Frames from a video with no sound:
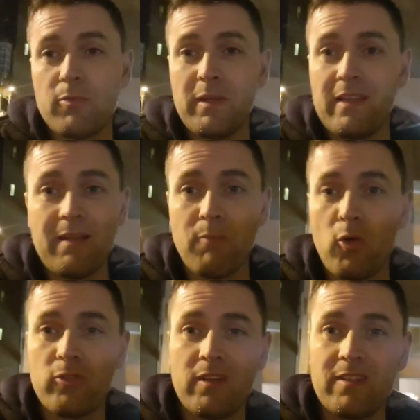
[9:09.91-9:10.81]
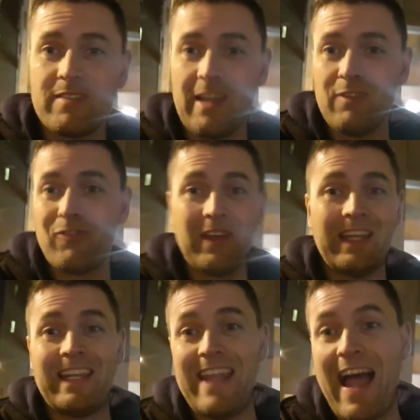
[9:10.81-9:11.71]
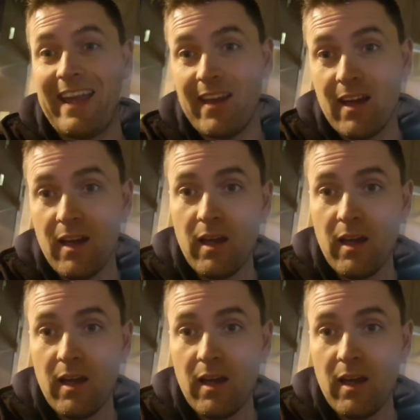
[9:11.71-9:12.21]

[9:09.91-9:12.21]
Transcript: It's been the most entertaining thing of the night.